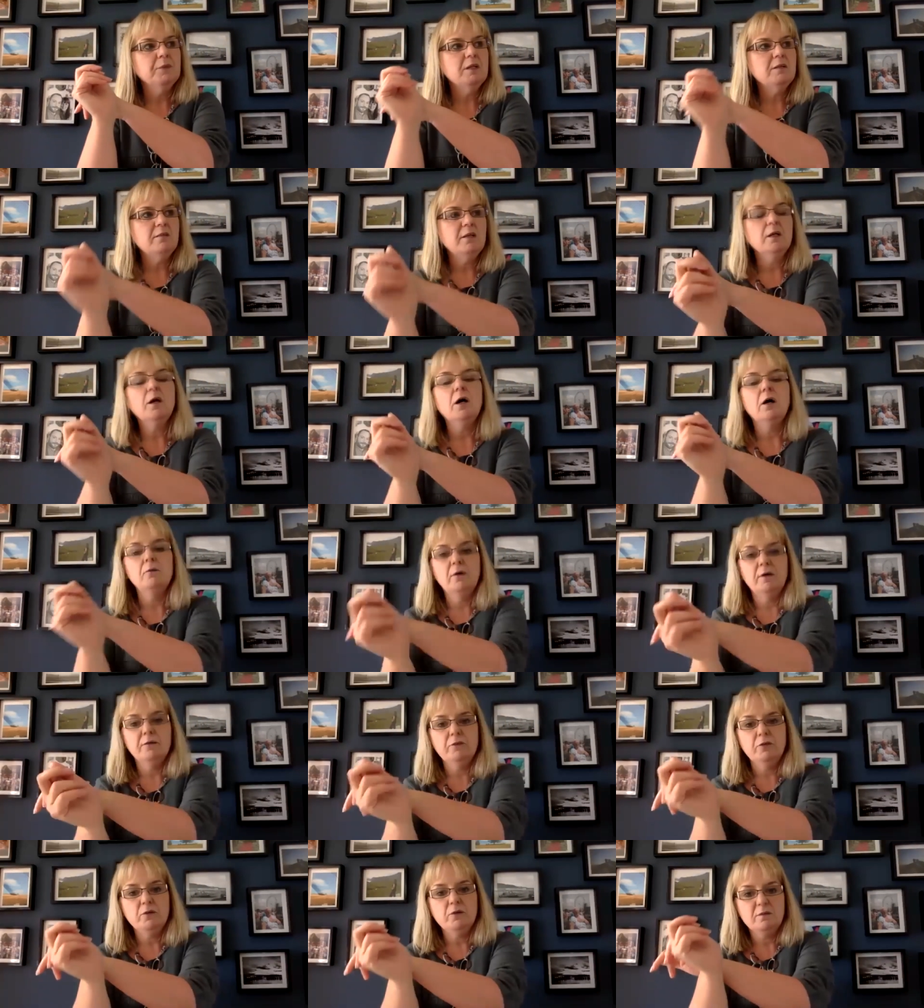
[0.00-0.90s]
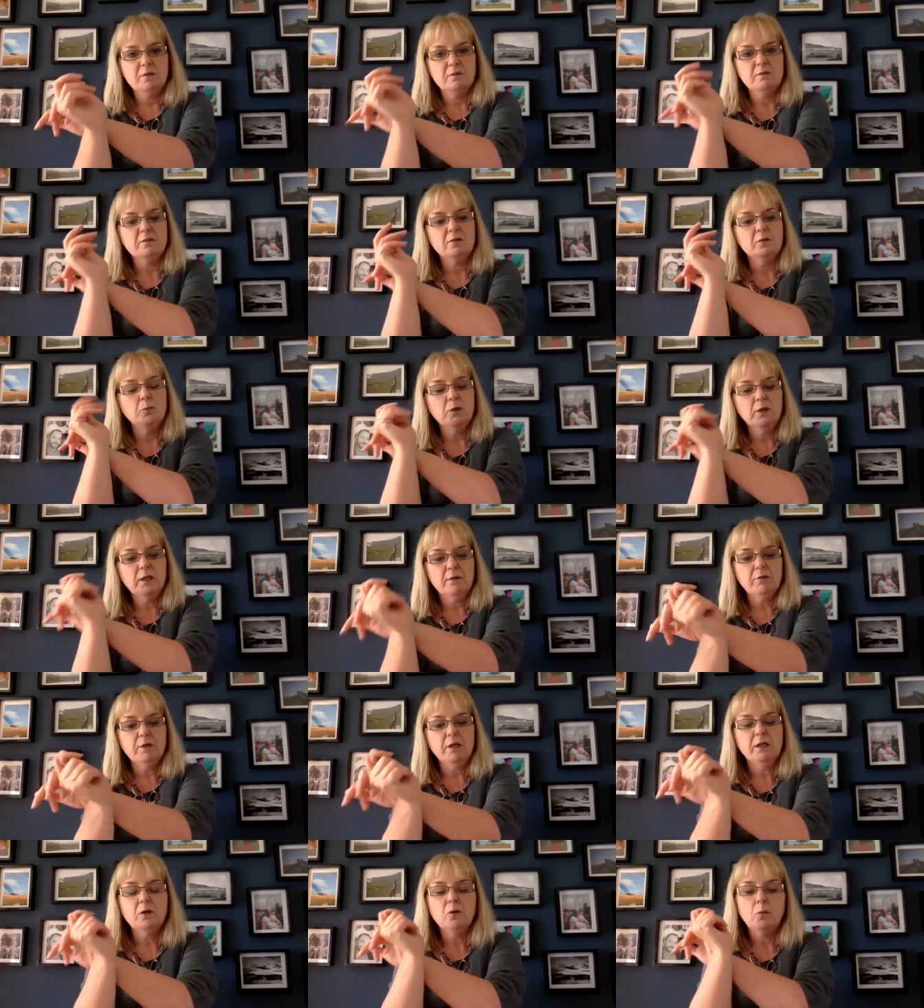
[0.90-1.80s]
take our revenue system, we're
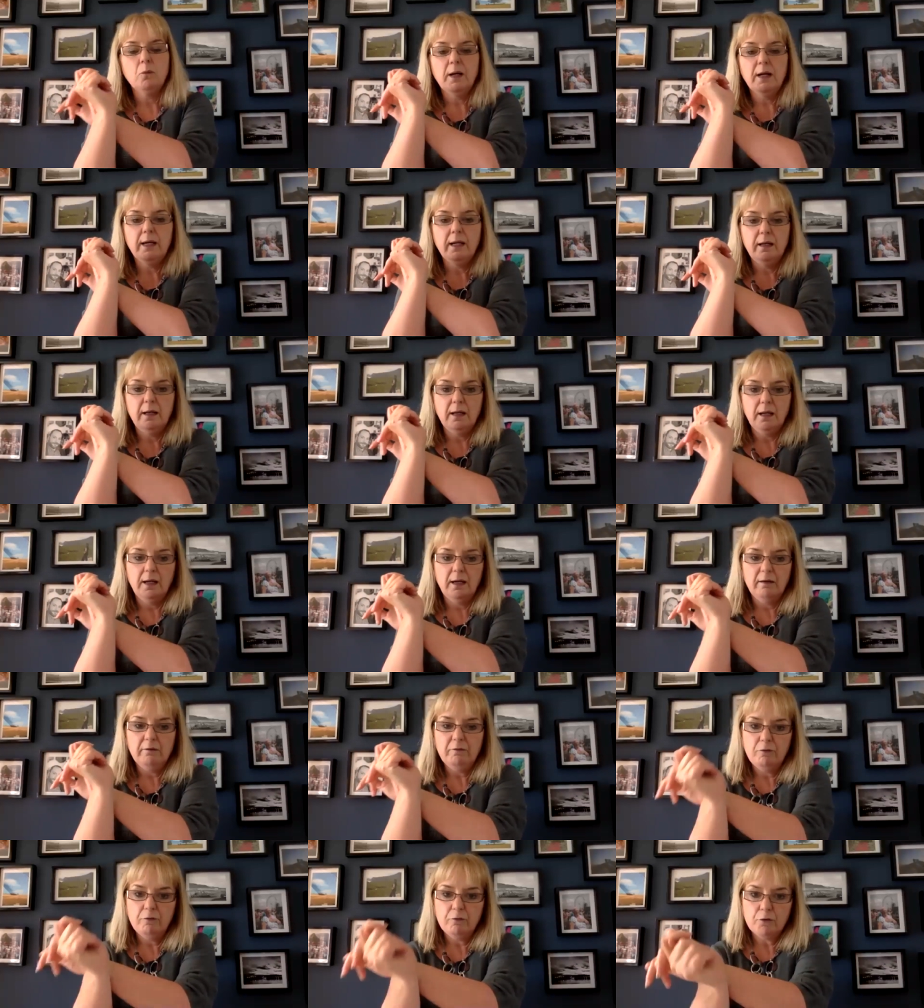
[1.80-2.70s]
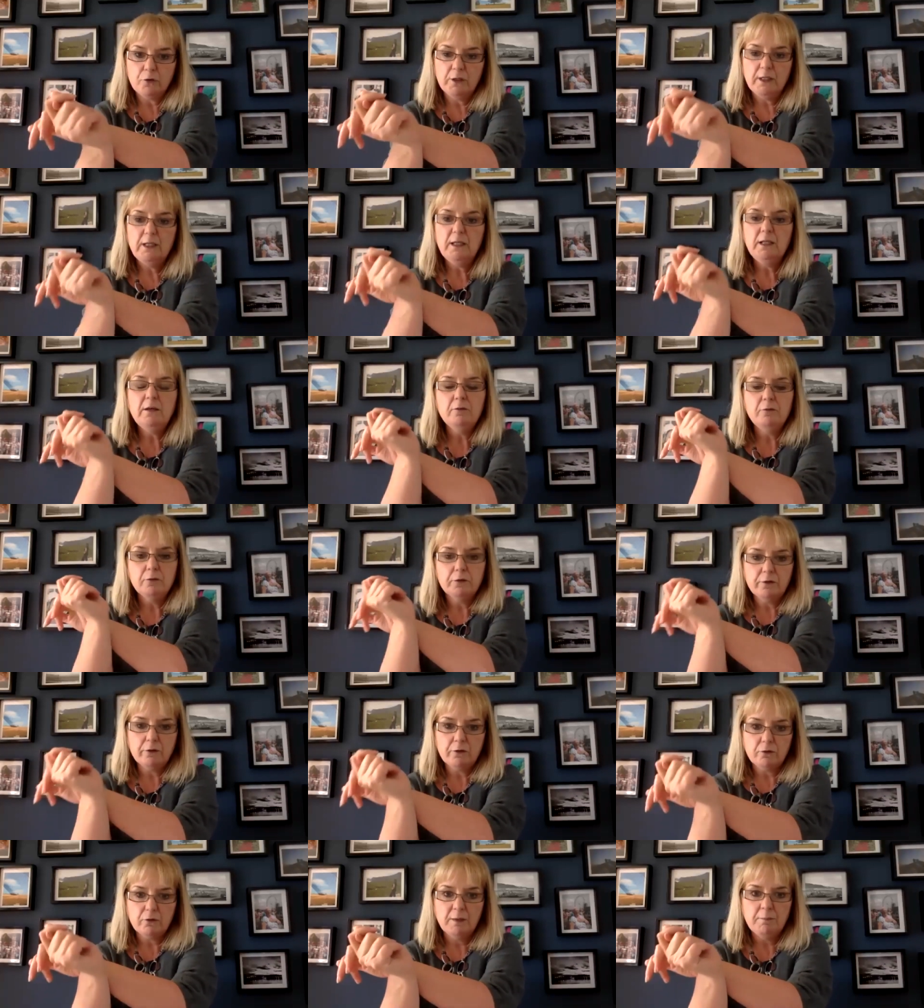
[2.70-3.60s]
giving it away free for
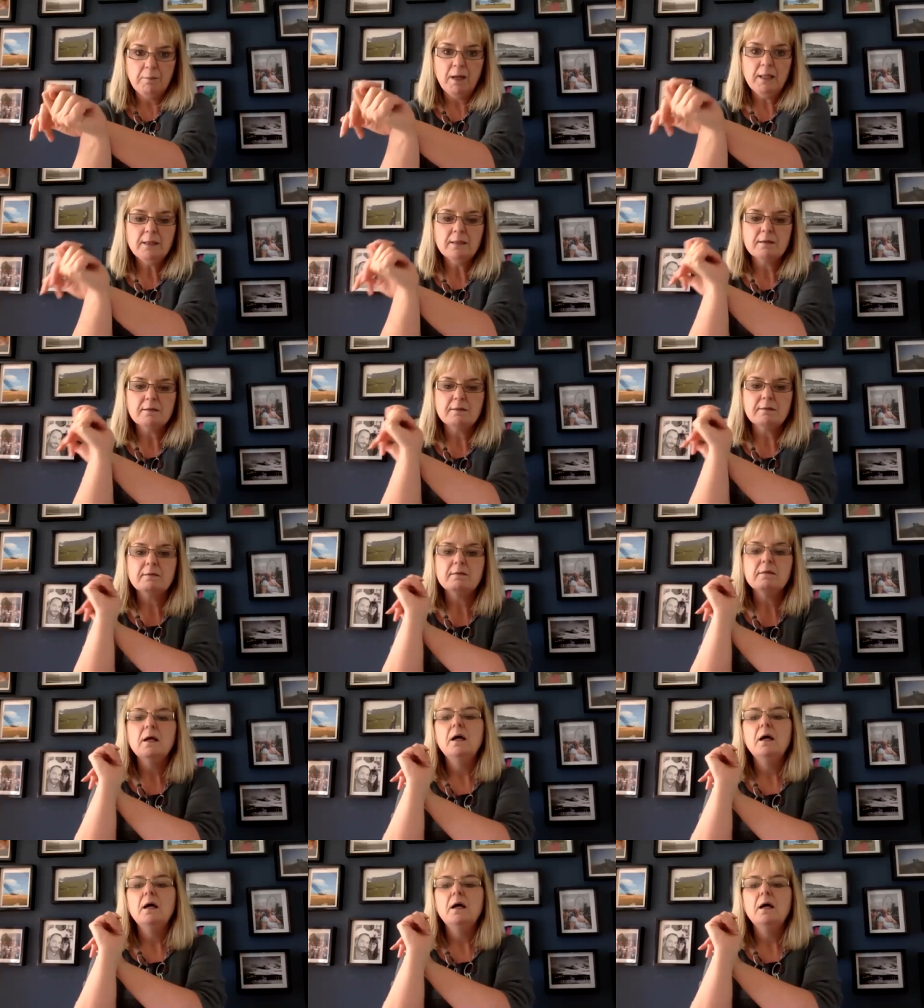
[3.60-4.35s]
3 months.